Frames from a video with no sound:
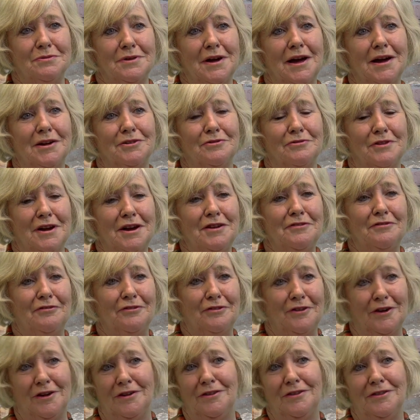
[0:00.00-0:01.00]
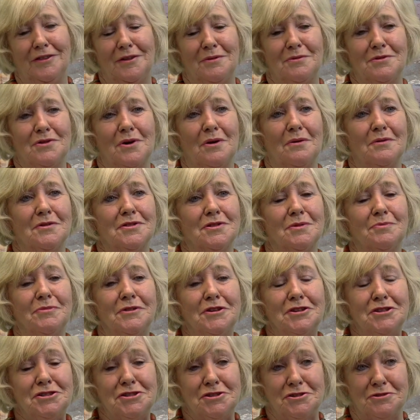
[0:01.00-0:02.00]
We had great fun. There was always
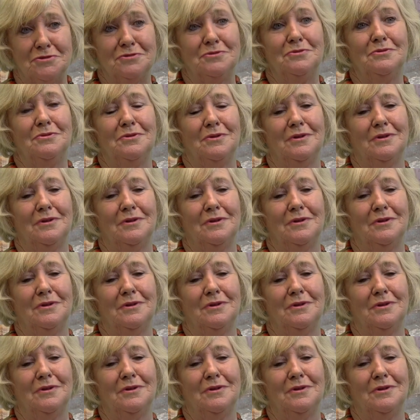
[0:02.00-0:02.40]
something to do.